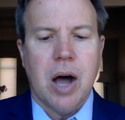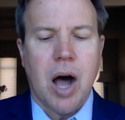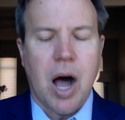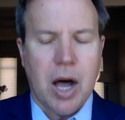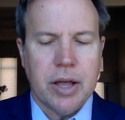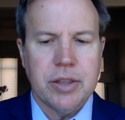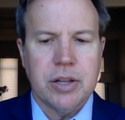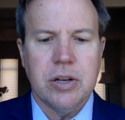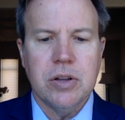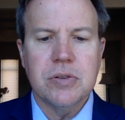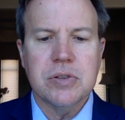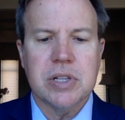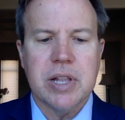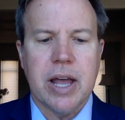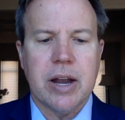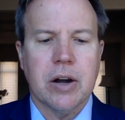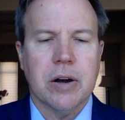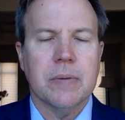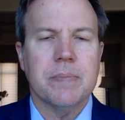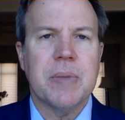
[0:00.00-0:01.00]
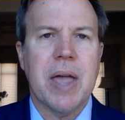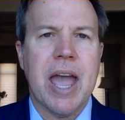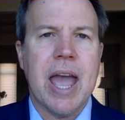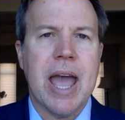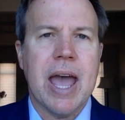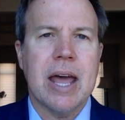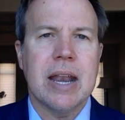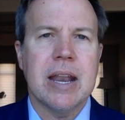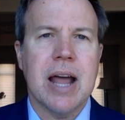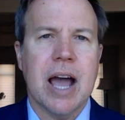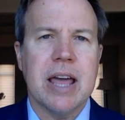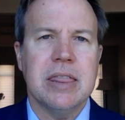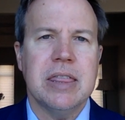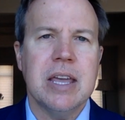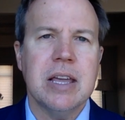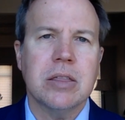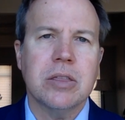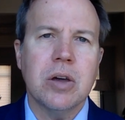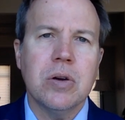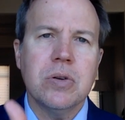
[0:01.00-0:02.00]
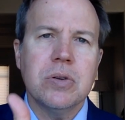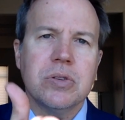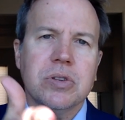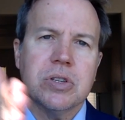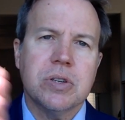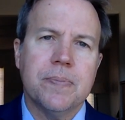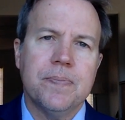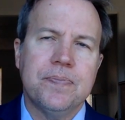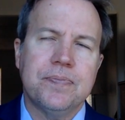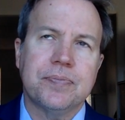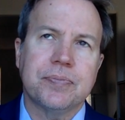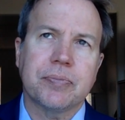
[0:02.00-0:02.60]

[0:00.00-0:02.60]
on the newsletter, and I think those